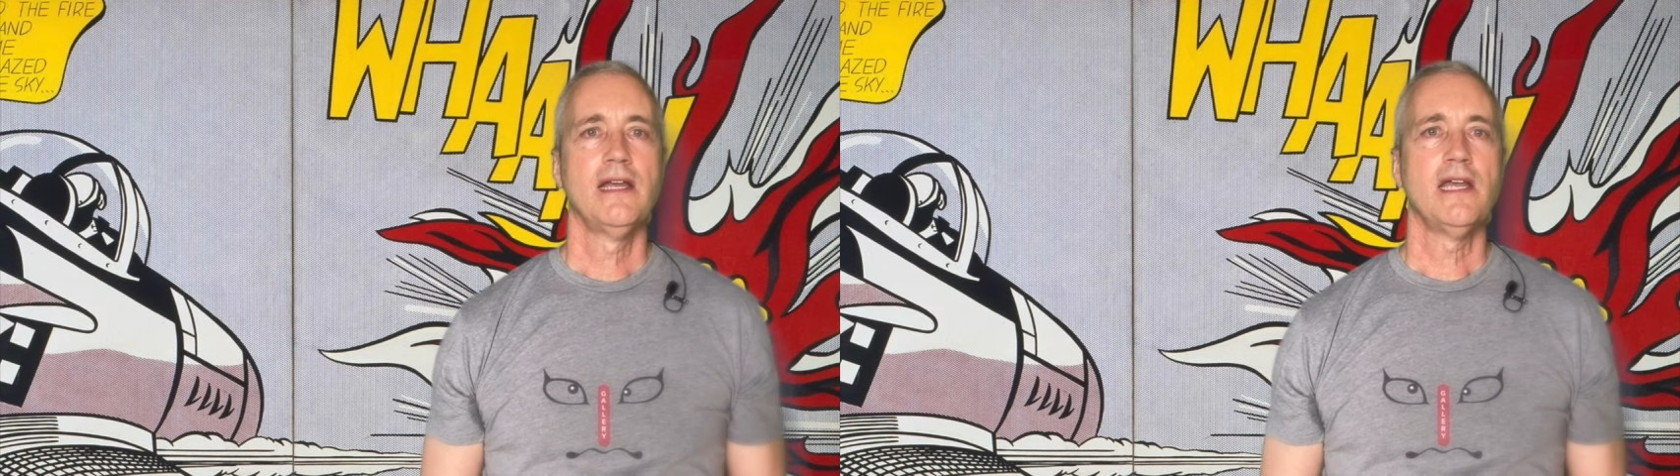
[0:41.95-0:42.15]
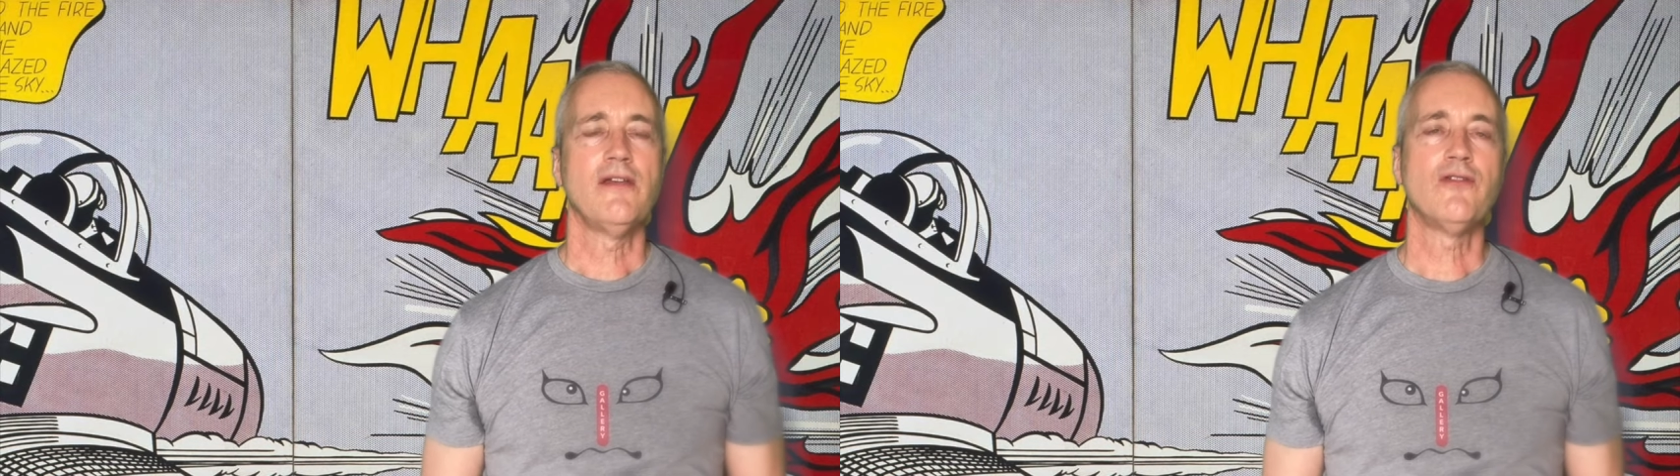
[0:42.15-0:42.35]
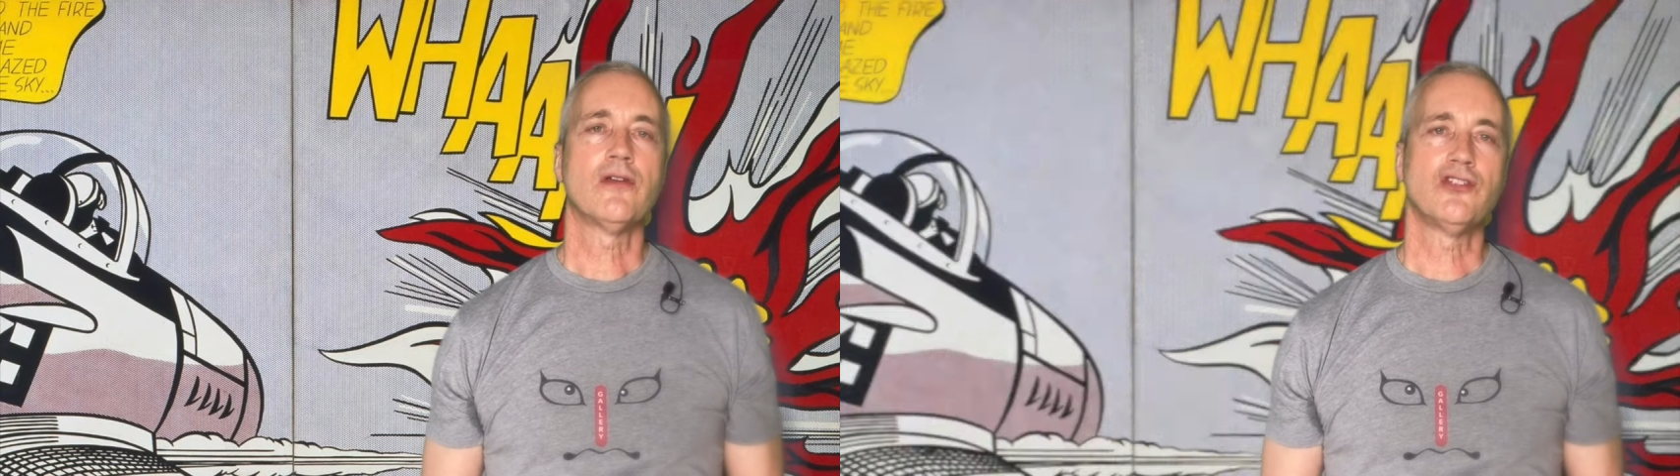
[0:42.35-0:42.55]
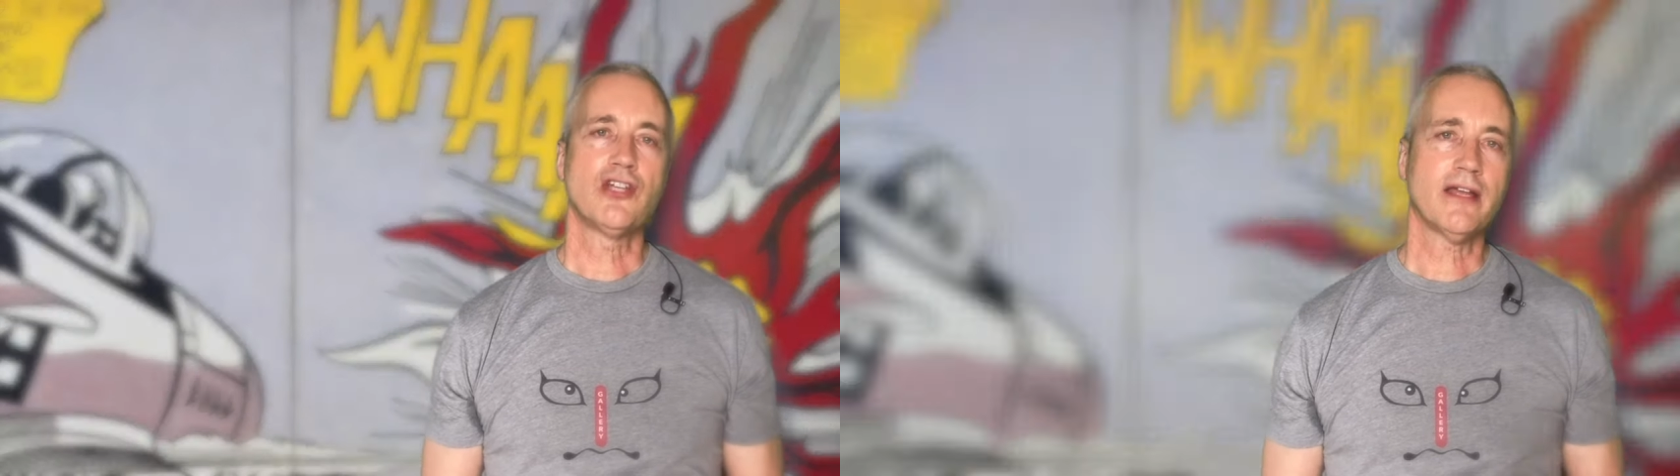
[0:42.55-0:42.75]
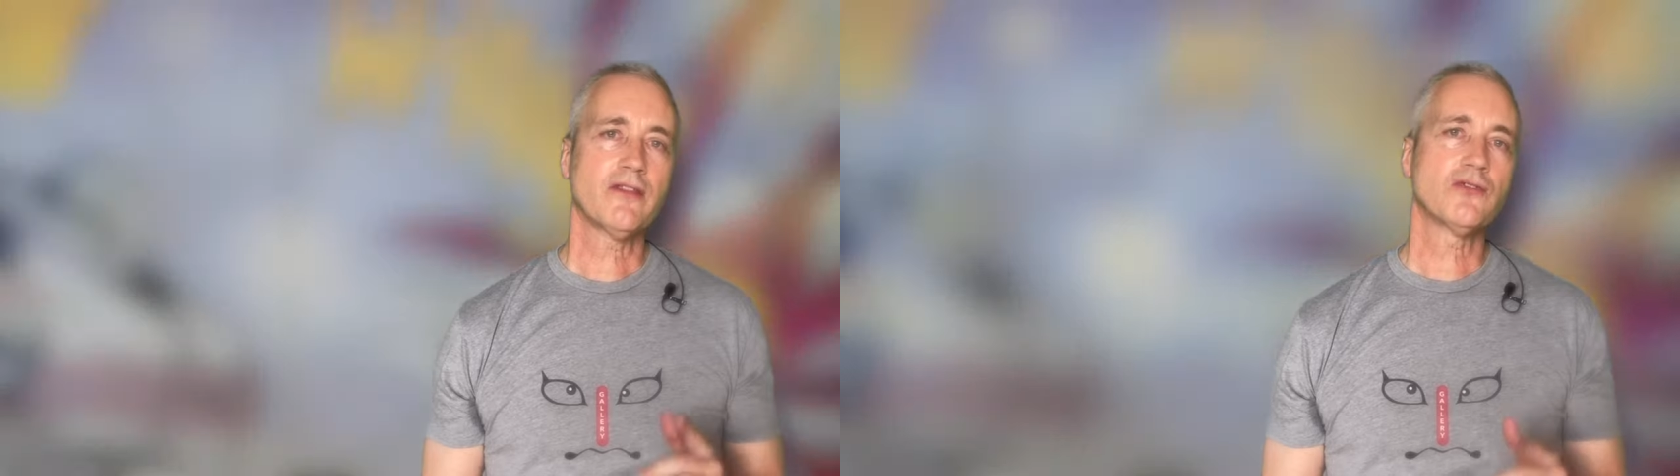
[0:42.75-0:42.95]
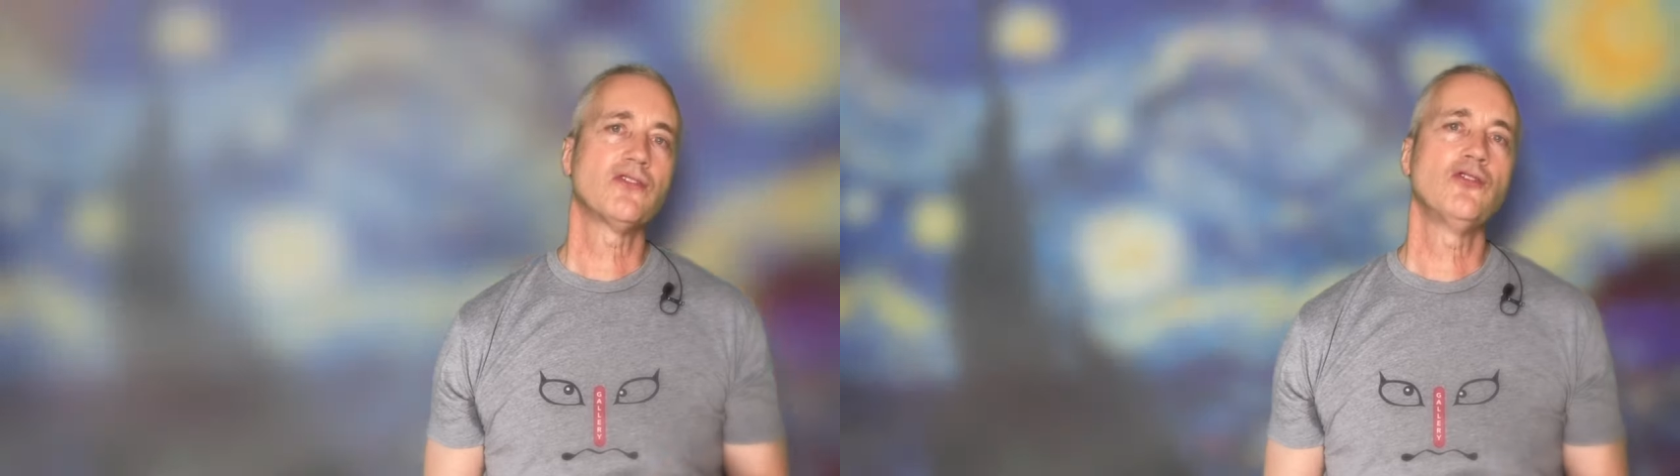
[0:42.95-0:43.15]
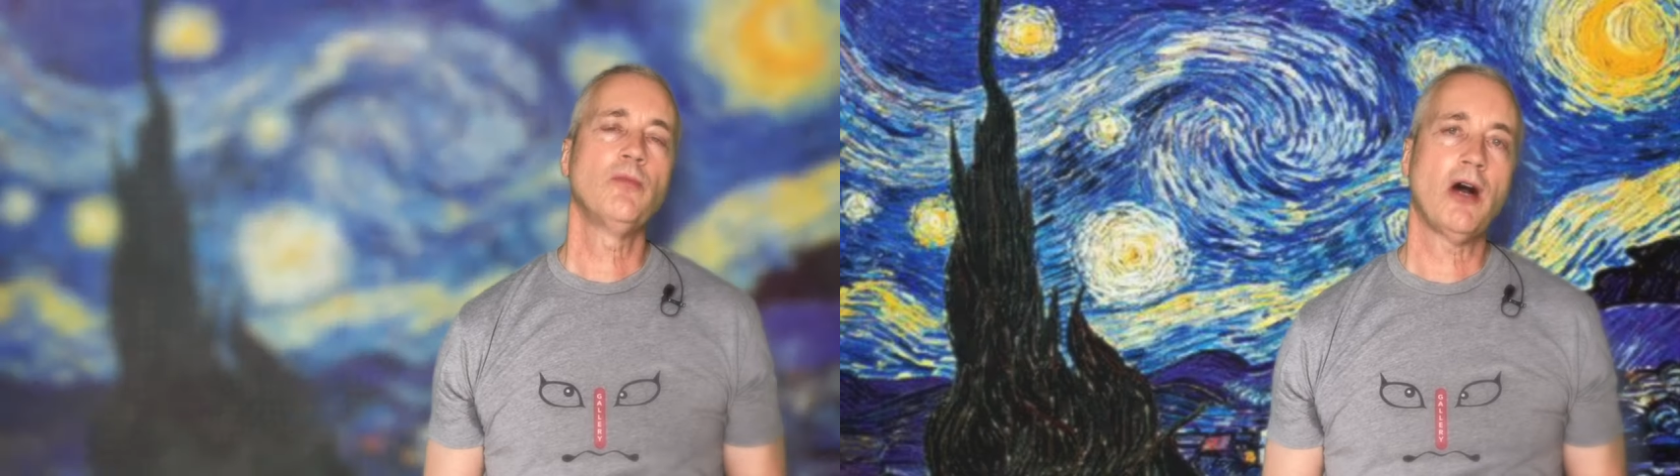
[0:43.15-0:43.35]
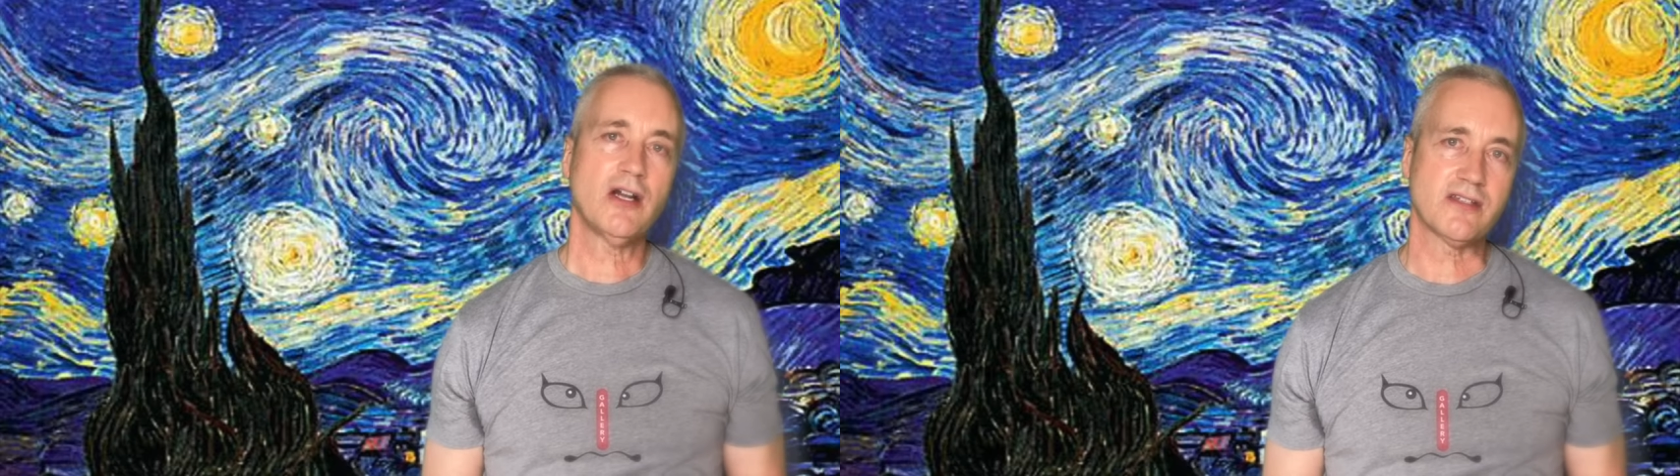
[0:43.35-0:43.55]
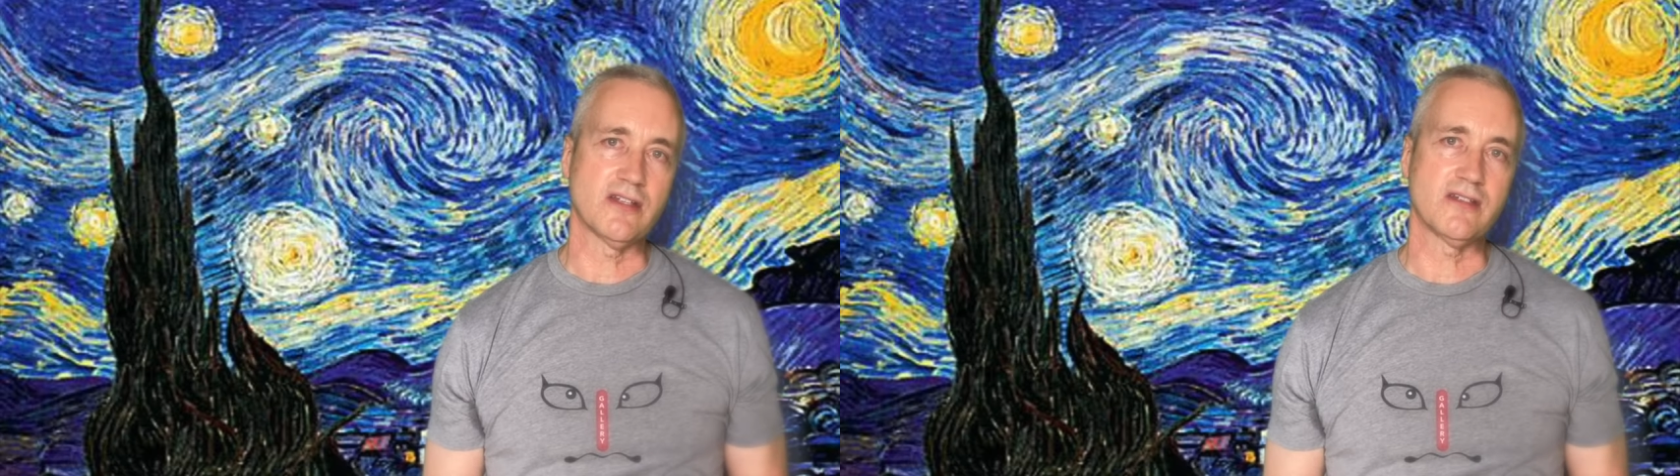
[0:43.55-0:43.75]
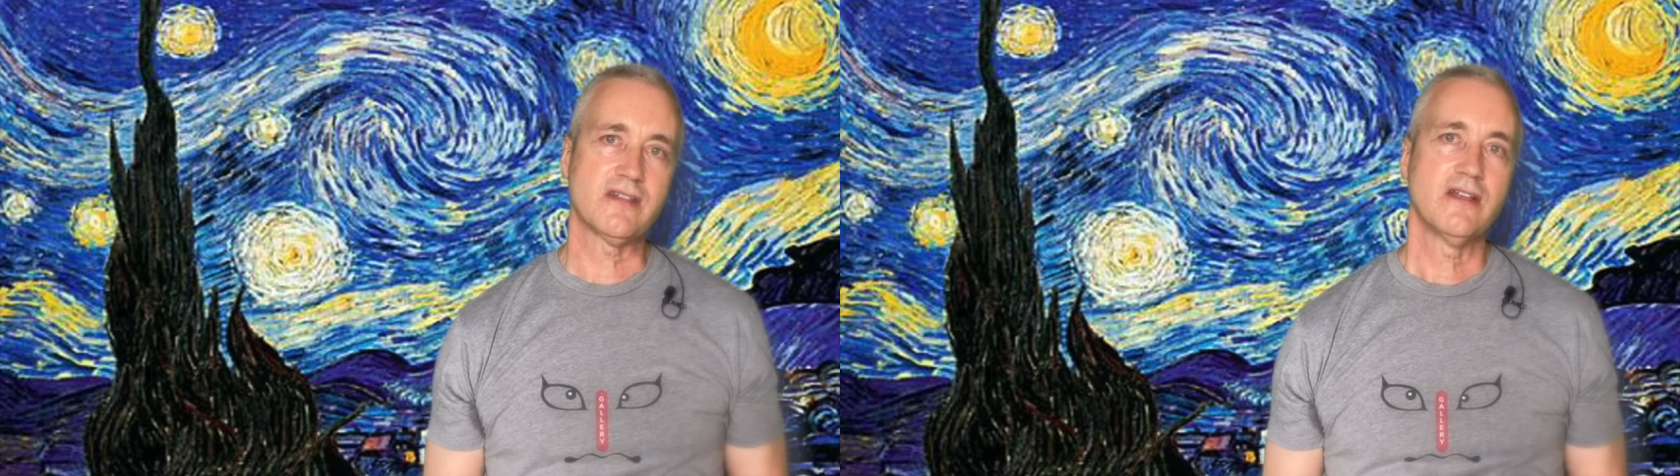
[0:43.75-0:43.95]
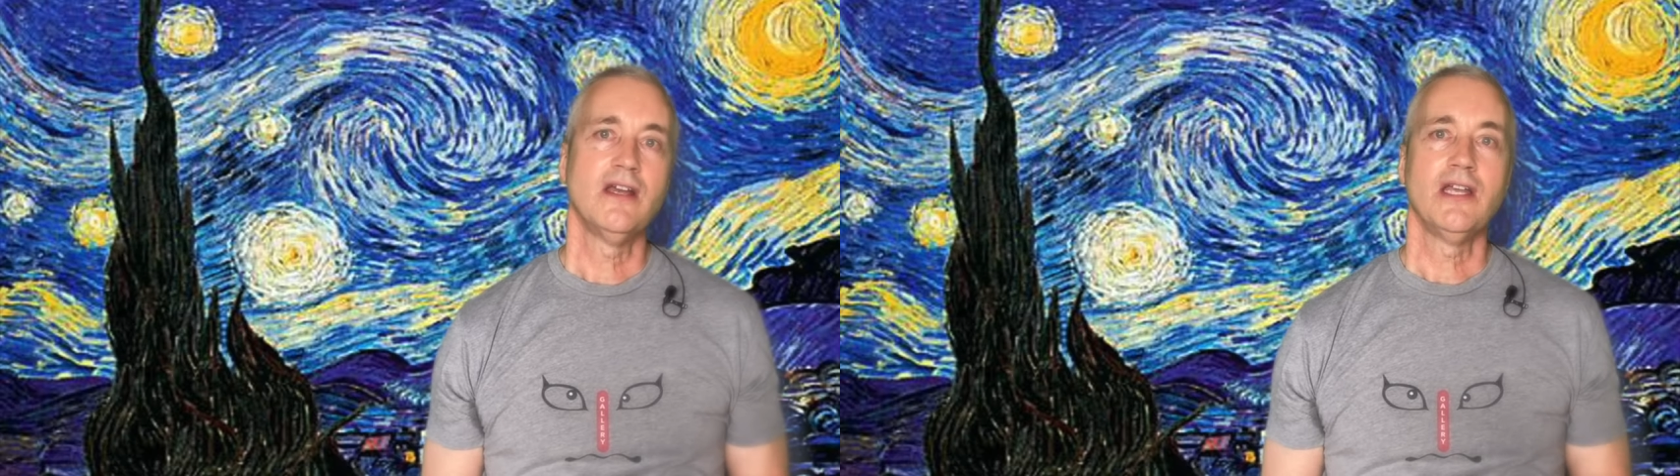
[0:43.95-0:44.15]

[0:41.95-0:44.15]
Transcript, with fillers: If you can check those two boxes,